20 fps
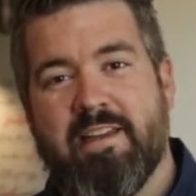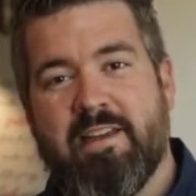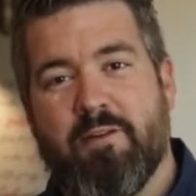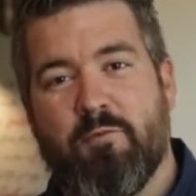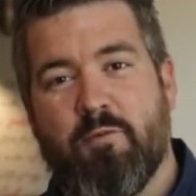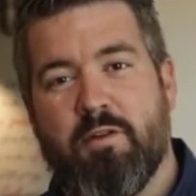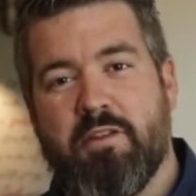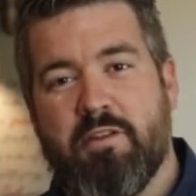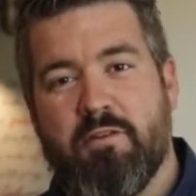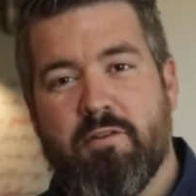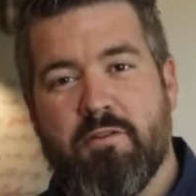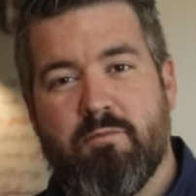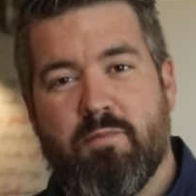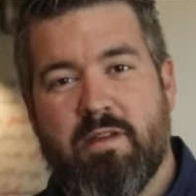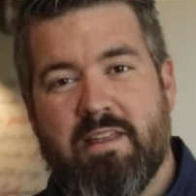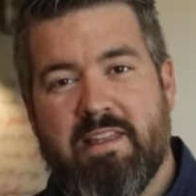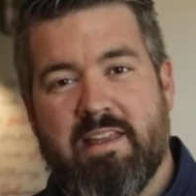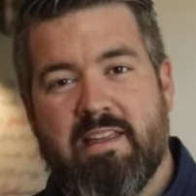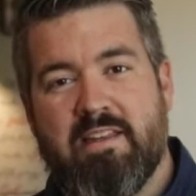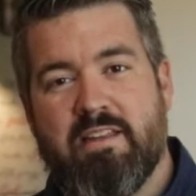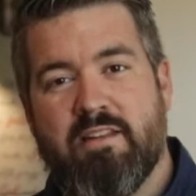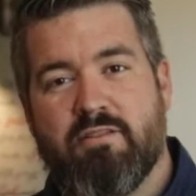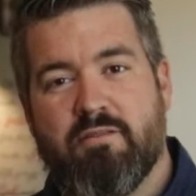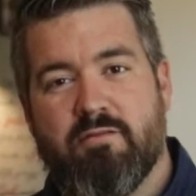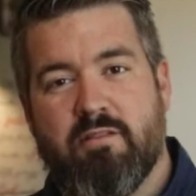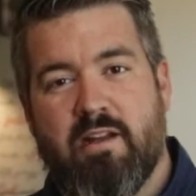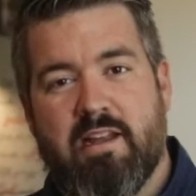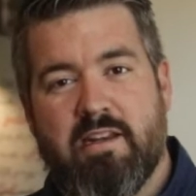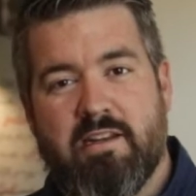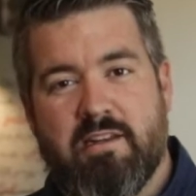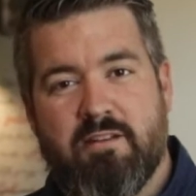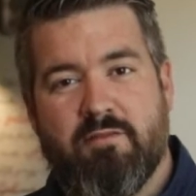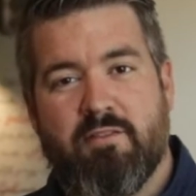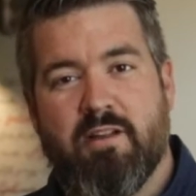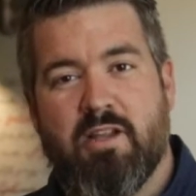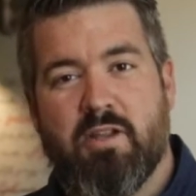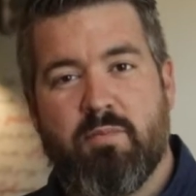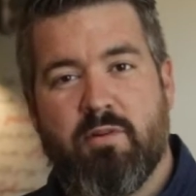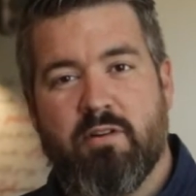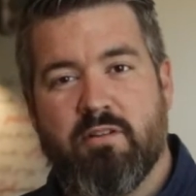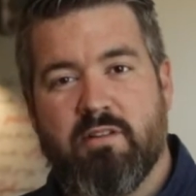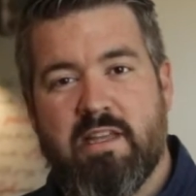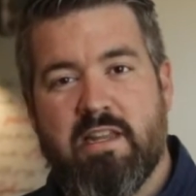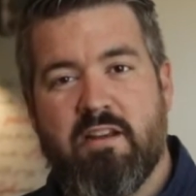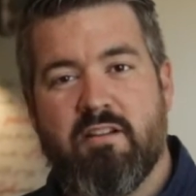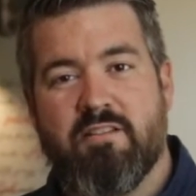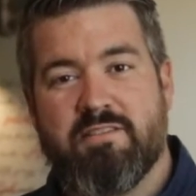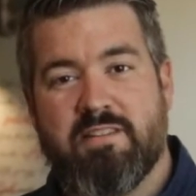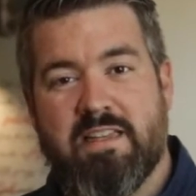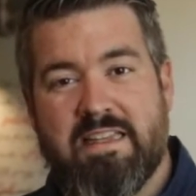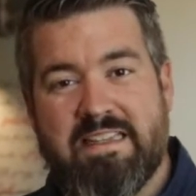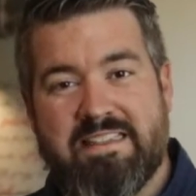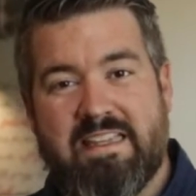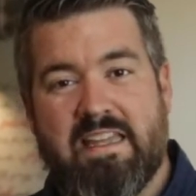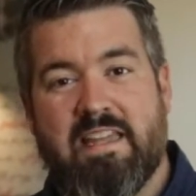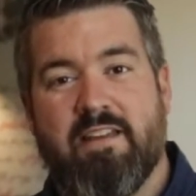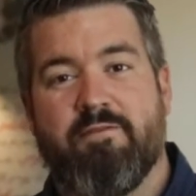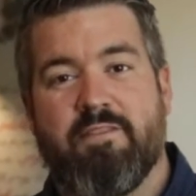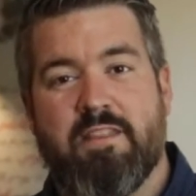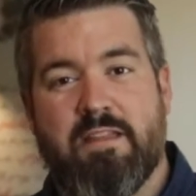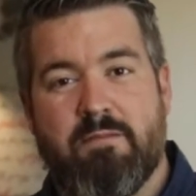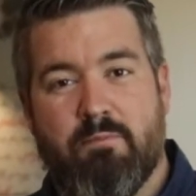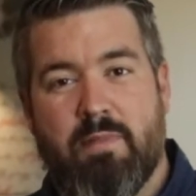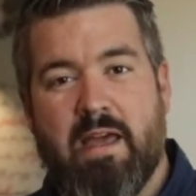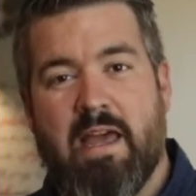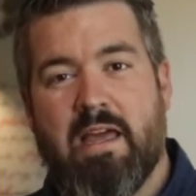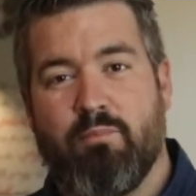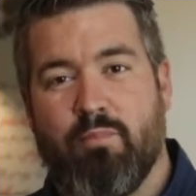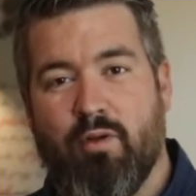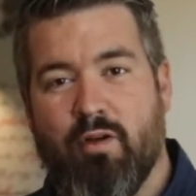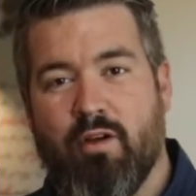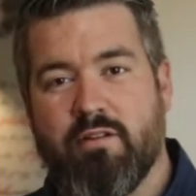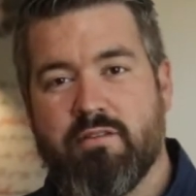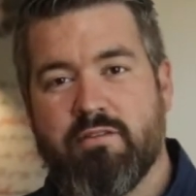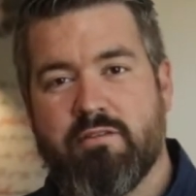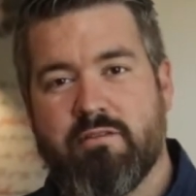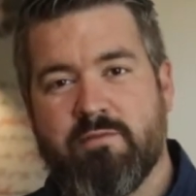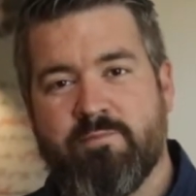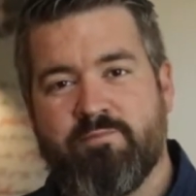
when you begin to try to develop your leaders is give them bad books.